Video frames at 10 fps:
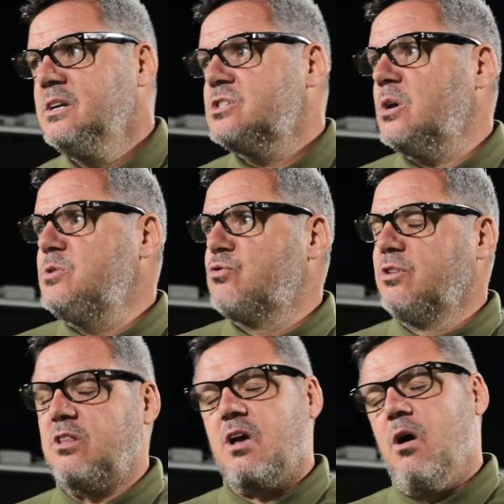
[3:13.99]
So he's
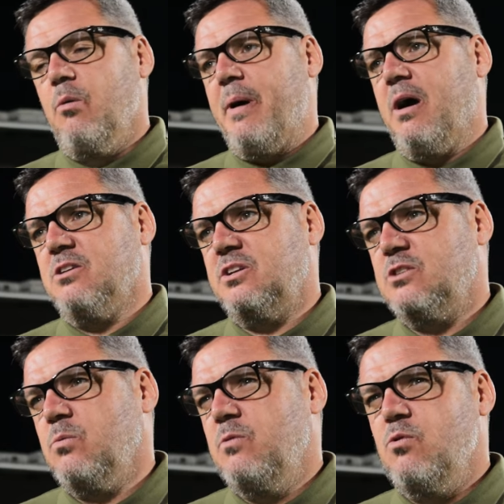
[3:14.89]
running the goal better, so
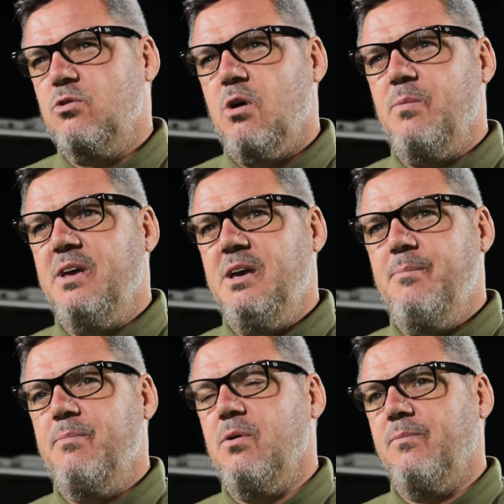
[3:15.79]
that's what we've worked on with
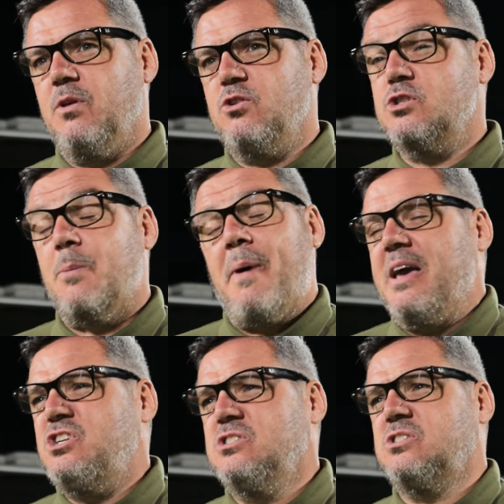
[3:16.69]
him. But just the
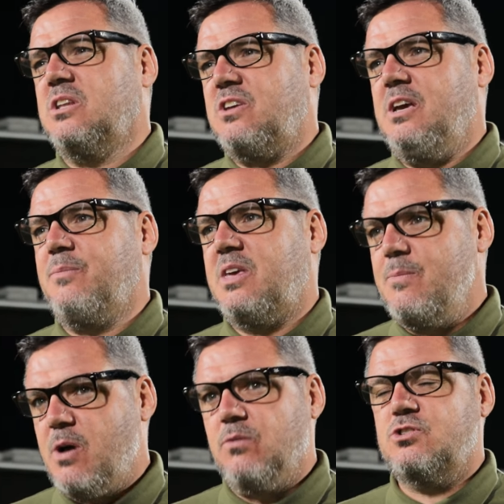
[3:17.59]
patience of the team,
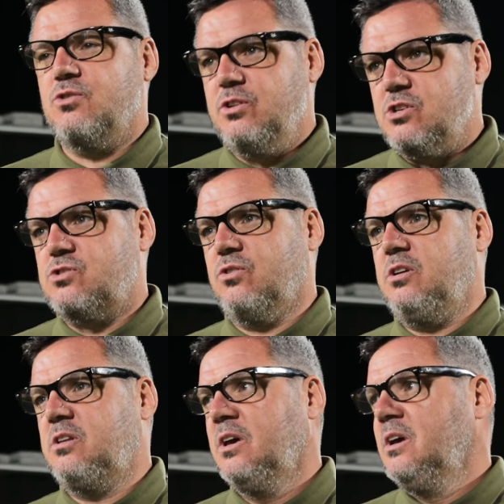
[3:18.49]
keep going side to
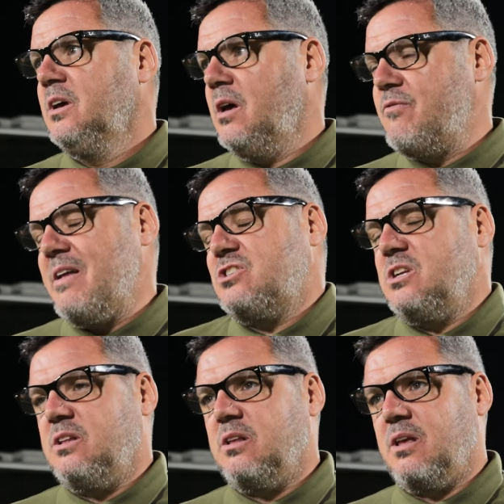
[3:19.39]
side.
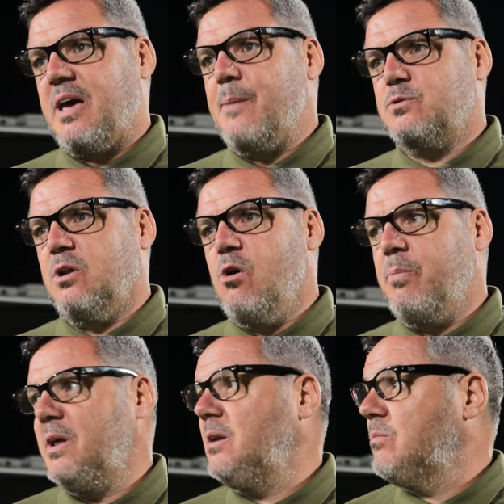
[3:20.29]
Eventually the gaps will
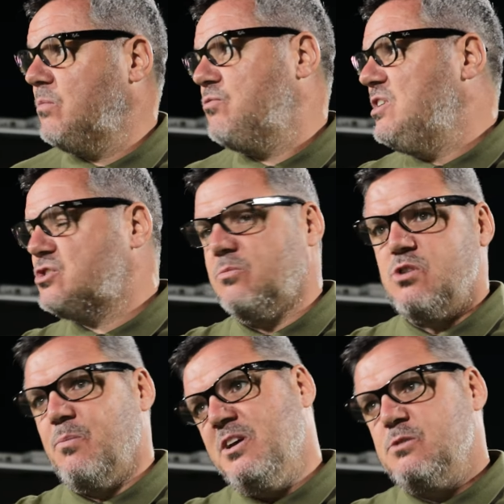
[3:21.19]
open, and when Rhys comes
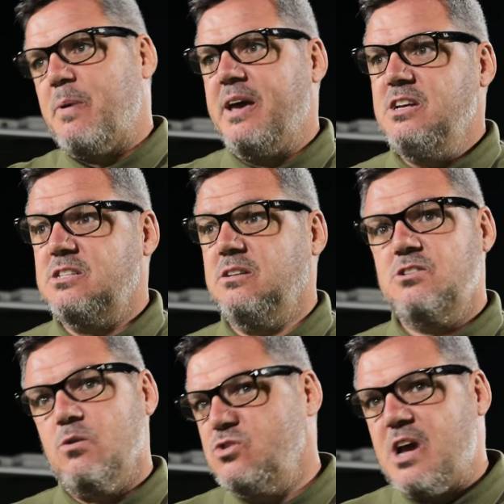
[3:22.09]
on with his pace, and
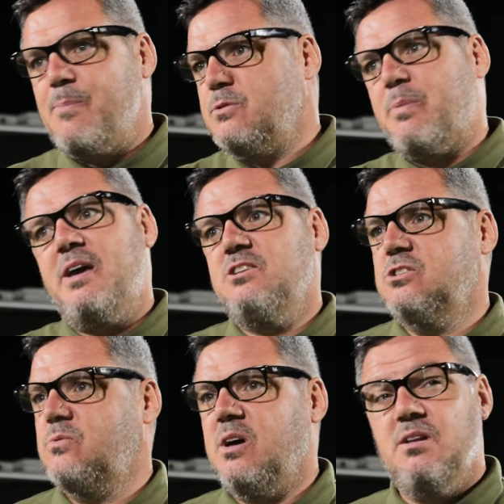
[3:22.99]
so's Chappers' pace
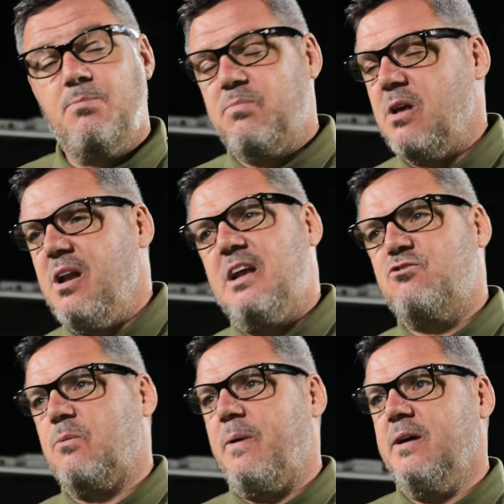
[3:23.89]
as well, they're
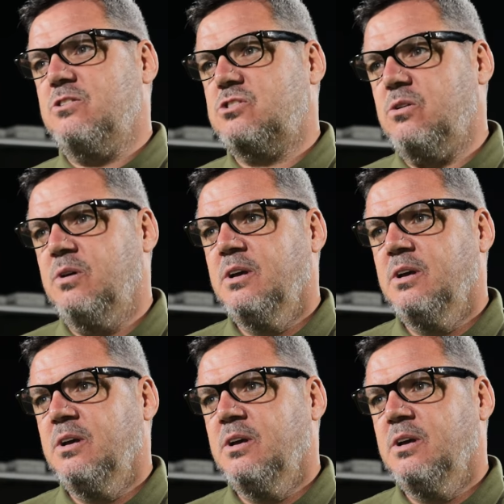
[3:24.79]
electric players. So.